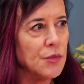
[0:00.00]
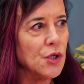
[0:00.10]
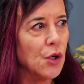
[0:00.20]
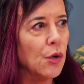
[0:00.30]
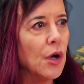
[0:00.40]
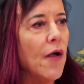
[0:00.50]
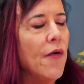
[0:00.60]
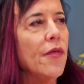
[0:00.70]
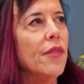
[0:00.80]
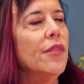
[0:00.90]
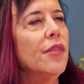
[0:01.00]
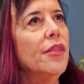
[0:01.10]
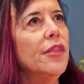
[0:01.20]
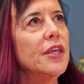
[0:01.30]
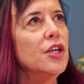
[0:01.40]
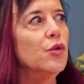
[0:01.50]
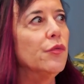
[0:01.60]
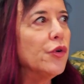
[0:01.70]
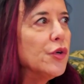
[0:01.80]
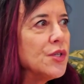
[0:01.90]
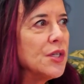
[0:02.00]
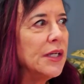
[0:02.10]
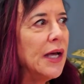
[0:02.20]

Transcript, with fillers: So the university